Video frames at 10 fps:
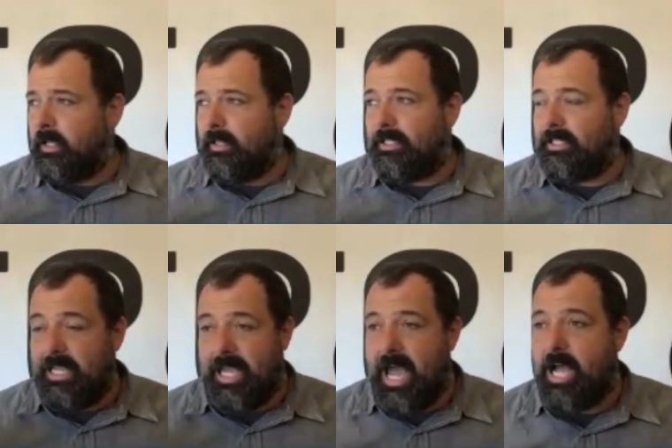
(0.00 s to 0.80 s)
let's say,
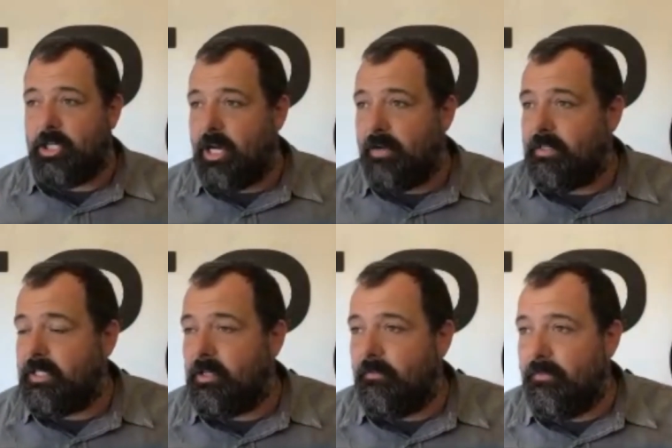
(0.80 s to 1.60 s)
cash out of a
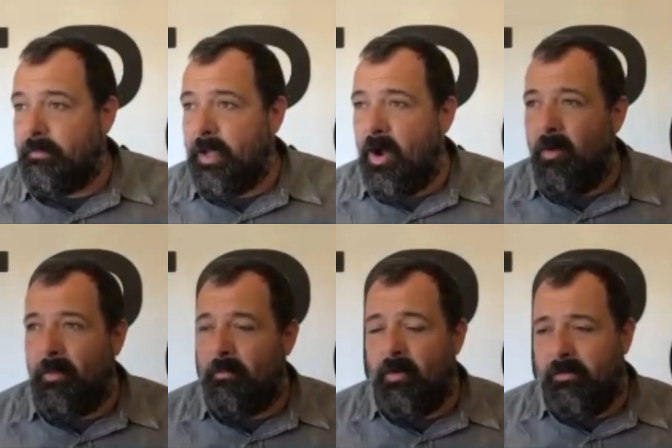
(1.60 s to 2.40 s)
single family home
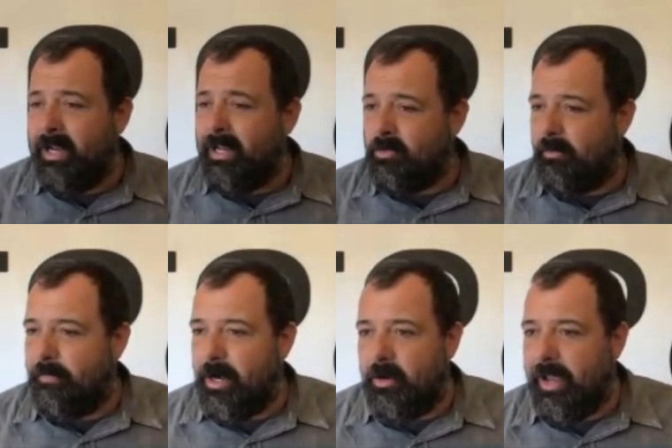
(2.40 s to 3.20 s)
and move it into a
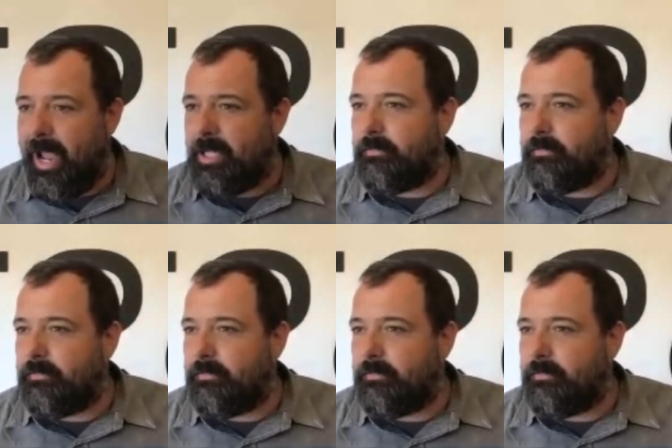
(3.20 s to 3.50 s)
better cash